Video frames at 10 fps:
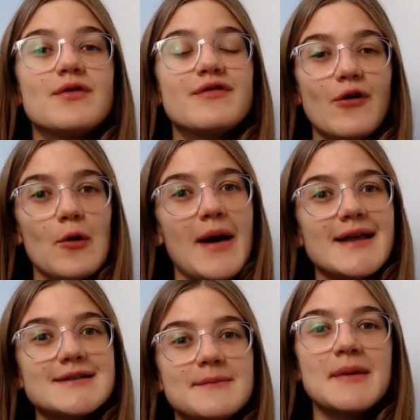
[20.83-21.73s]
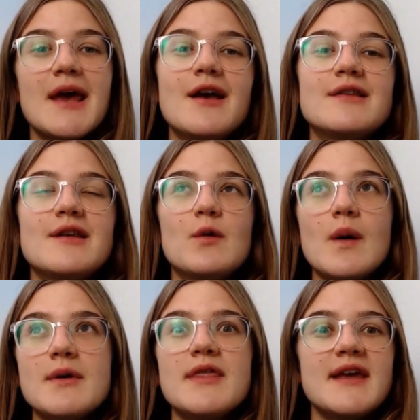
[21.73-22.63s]
format. So
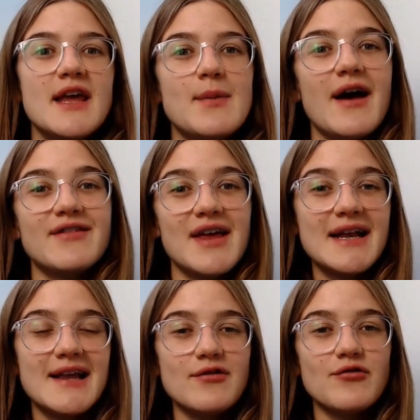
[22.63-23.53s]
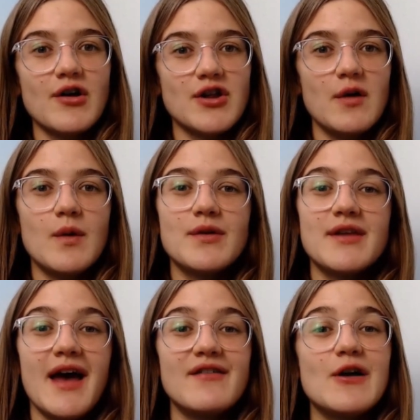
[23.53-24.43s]
when we're thinking about having a clear structure, we want
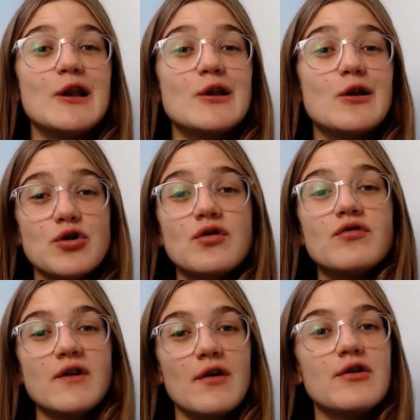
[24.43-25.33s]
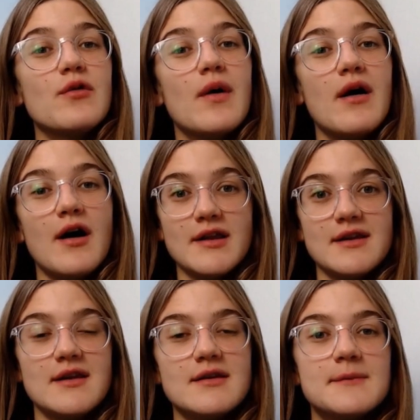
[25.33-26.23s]
to have a logical flow to our
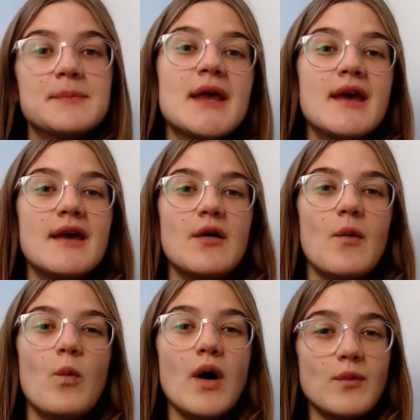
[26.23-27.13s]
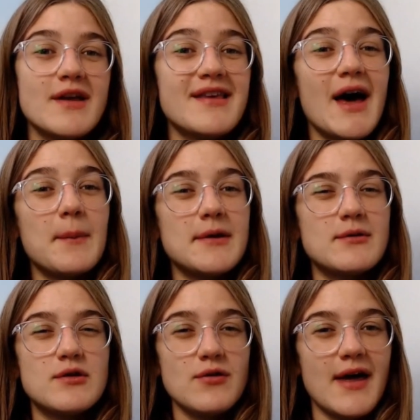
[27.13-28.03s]
answers. One way to help us
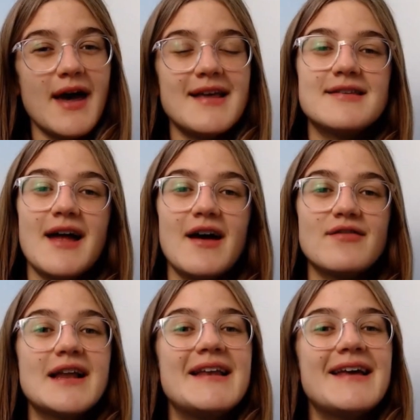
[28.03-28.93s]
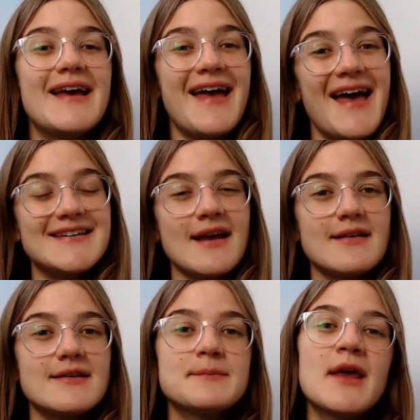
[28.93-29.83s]
do that is to have clear
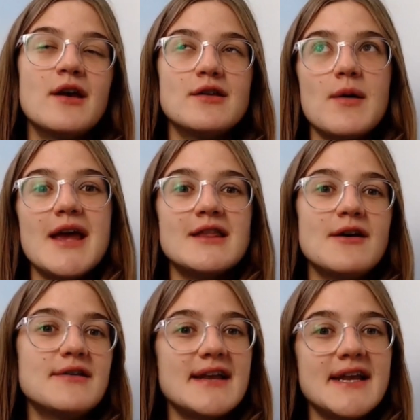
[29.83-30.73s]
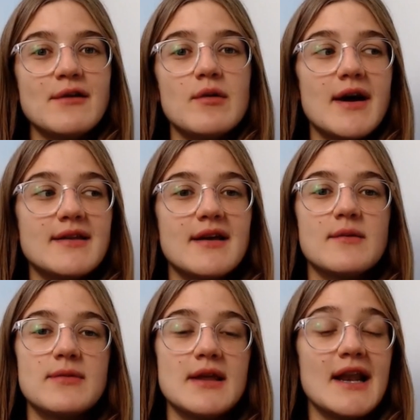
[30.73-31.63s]
headings. So in those headings, we might say
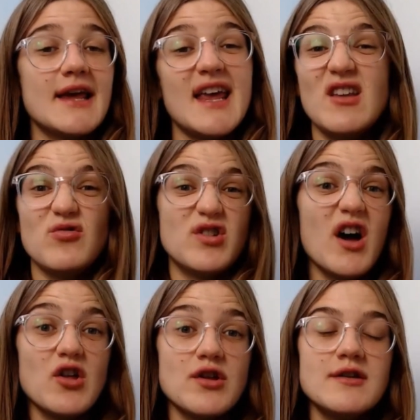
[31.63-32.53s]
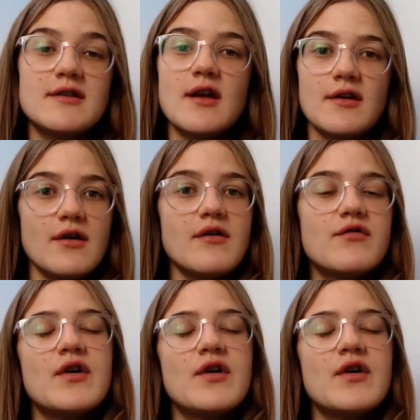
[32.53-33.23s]
something like introduction to start us off,